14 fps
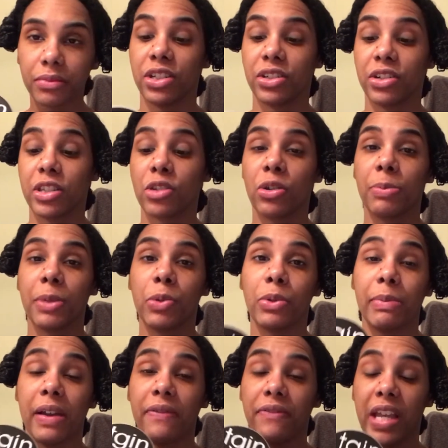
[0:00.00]
is going to be one of
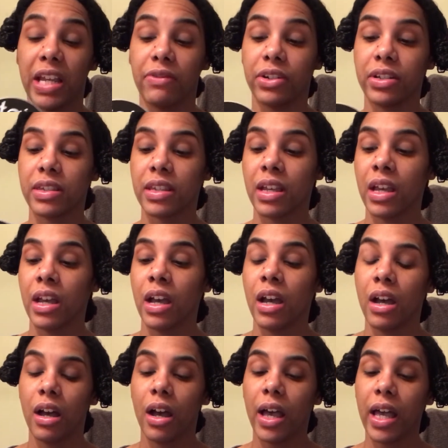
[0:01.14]
my favorites.
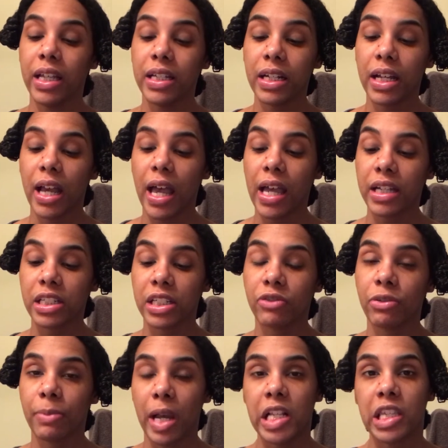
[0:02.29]
It actually
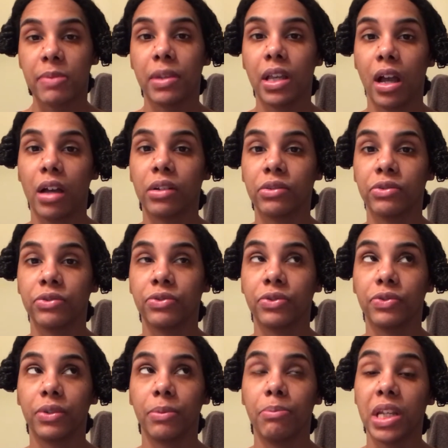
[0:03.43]
reminds me of
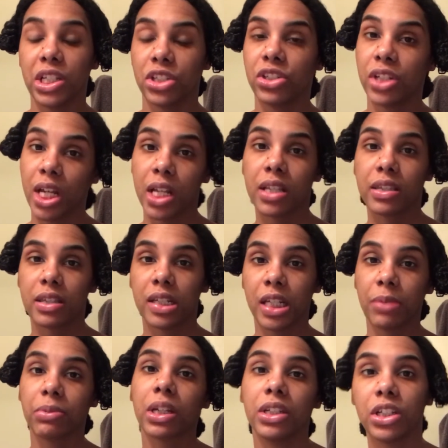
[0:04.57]
Mixed Chicks
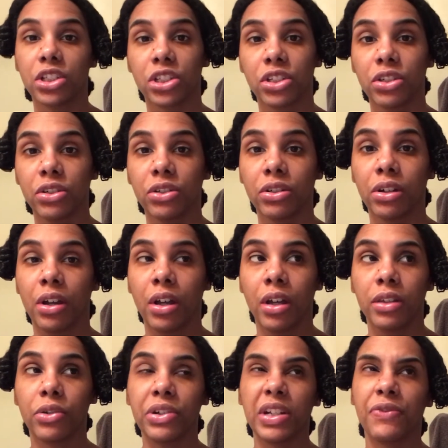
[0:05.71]
deep conditioner.
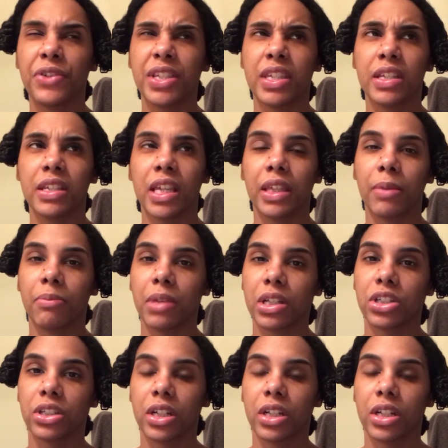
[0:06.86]
The only difference is I think Mixed